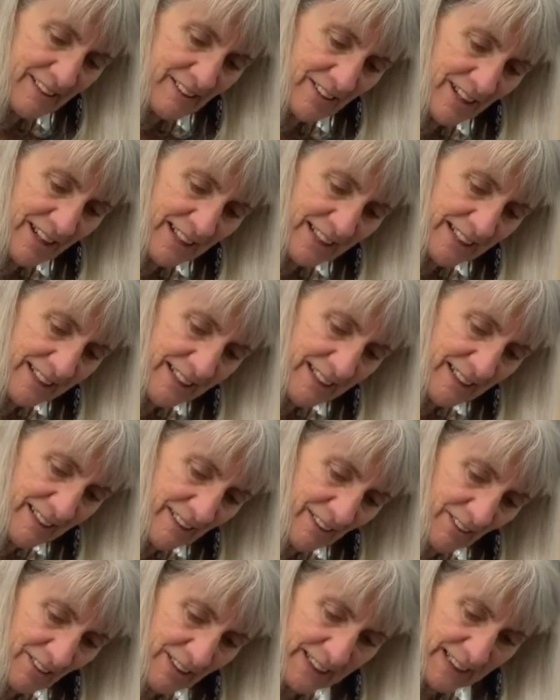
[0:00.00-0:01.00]
Try to
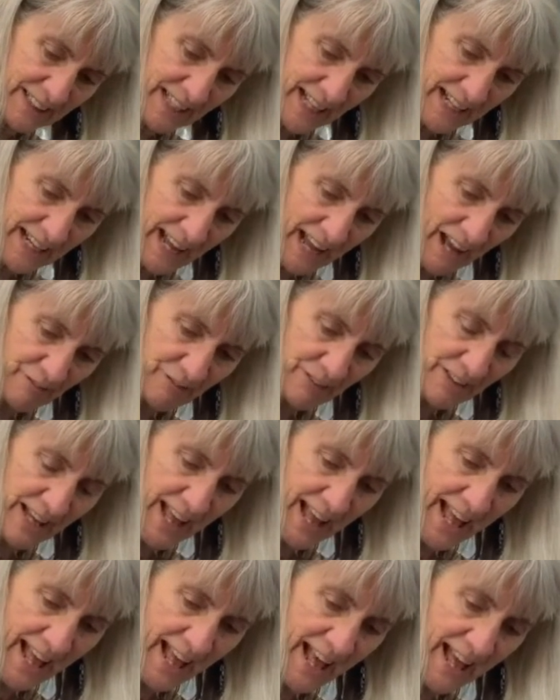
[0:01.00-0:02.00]
look at that half and
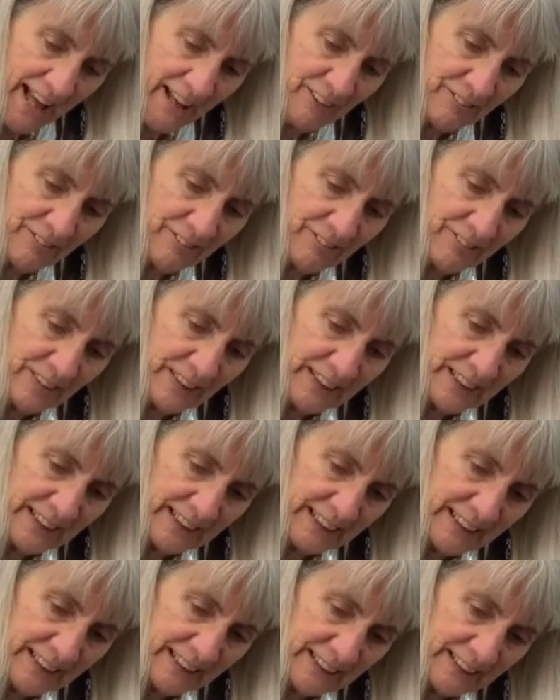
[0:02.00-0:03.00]
half
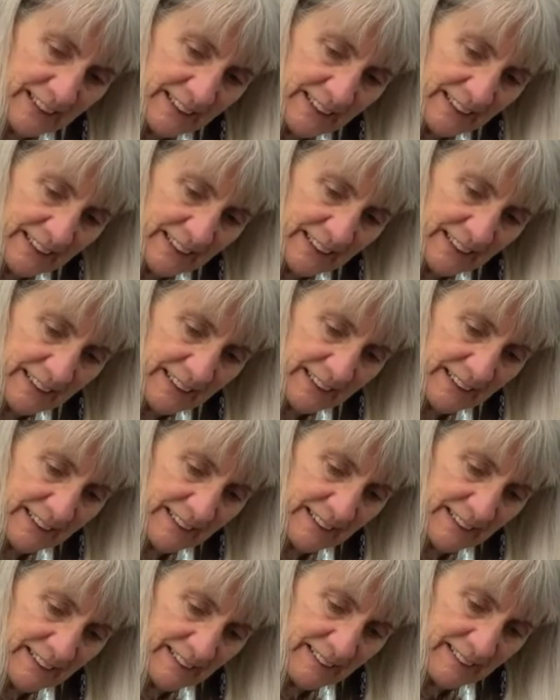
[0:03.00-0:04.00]
again.
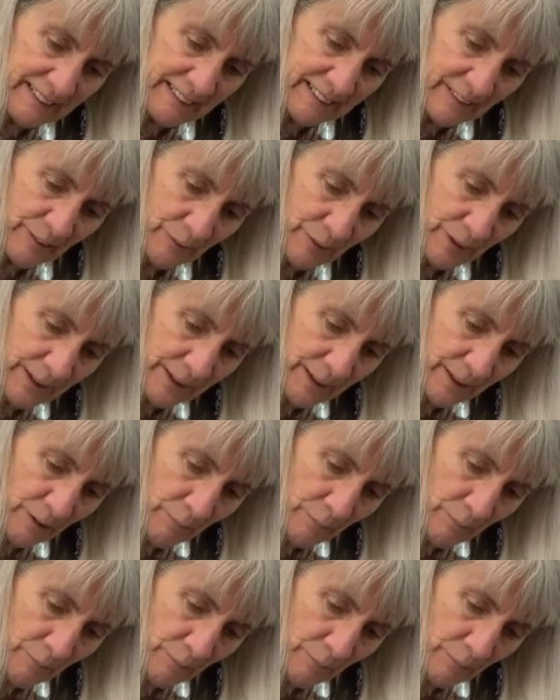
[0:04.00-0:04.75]
See when they're